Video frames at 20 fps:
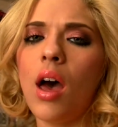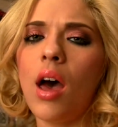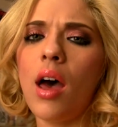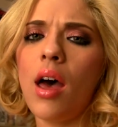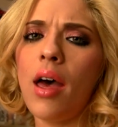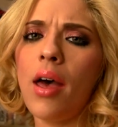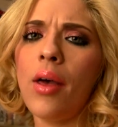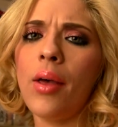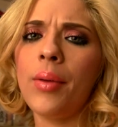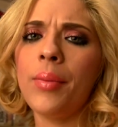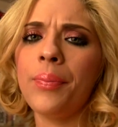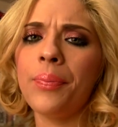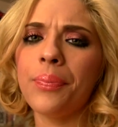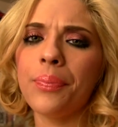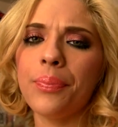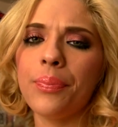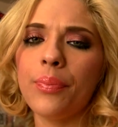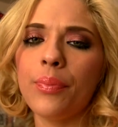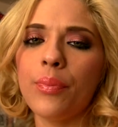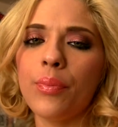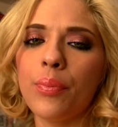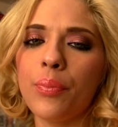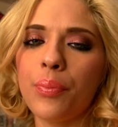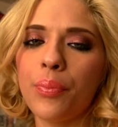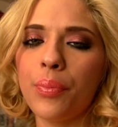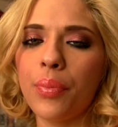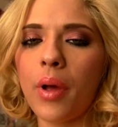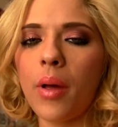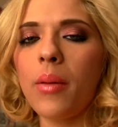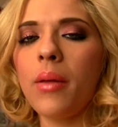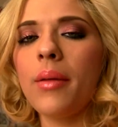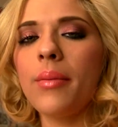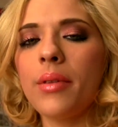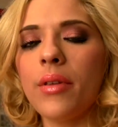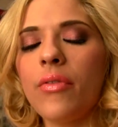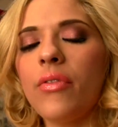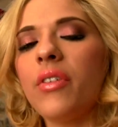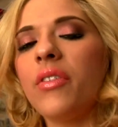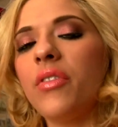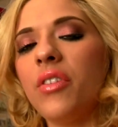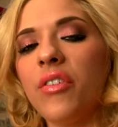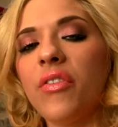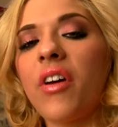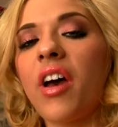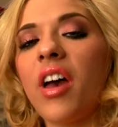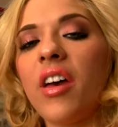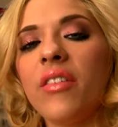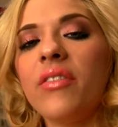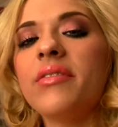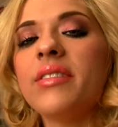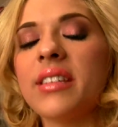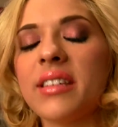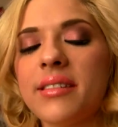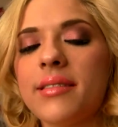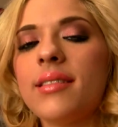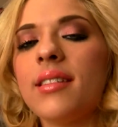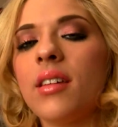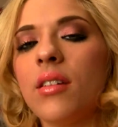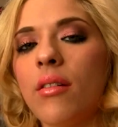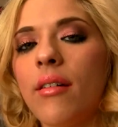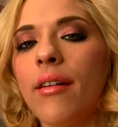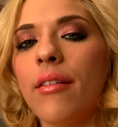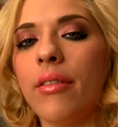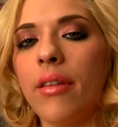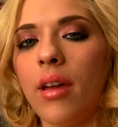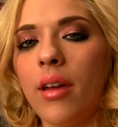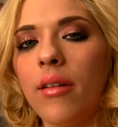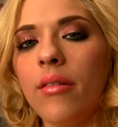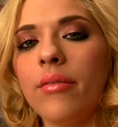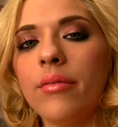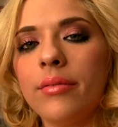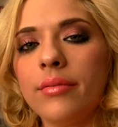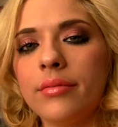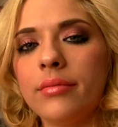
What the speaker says: Probably up to 55, 60, around there.